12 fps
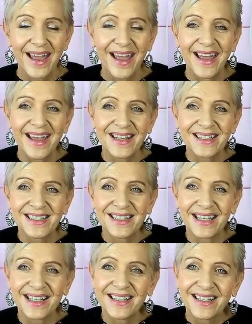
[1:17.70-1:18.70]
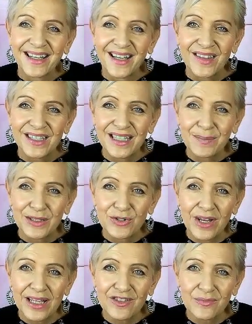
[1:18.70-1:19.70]
And the deeply
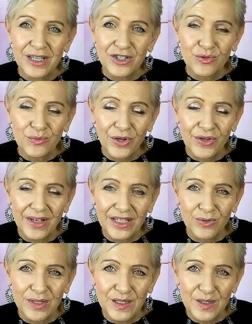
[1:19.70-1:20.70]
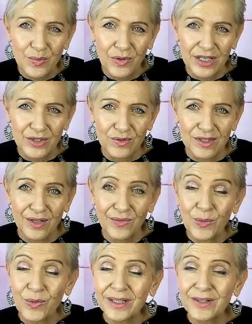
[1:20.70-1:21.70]
transformational, motivational, inspirational. So
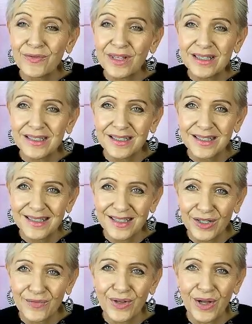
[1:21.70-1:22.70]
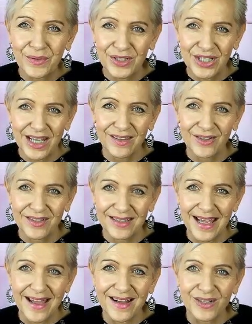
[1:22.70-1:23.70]
if you want to invest in yourself, go and check
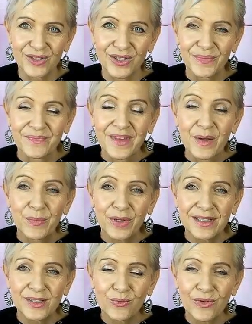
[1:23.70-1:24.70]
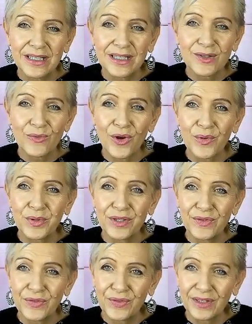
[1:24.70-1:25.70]
those out. Personal readings are open
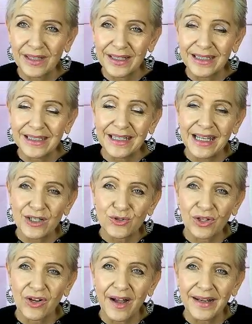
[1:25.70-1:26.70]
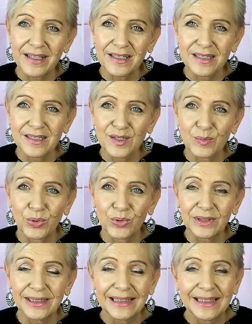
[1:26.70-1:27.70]
if you feel like you need extra guidance and
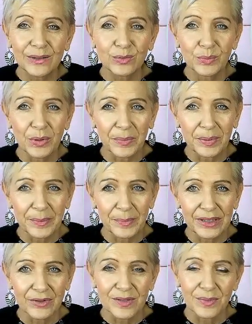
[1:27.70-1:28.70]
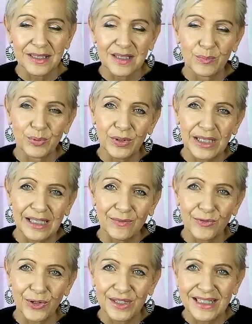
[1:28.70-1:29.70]
support. Link will pop up here as well as booking
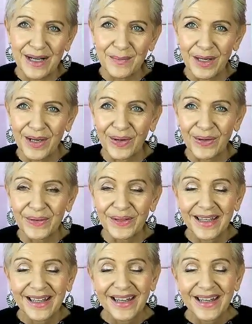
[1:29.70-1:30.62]
info down below.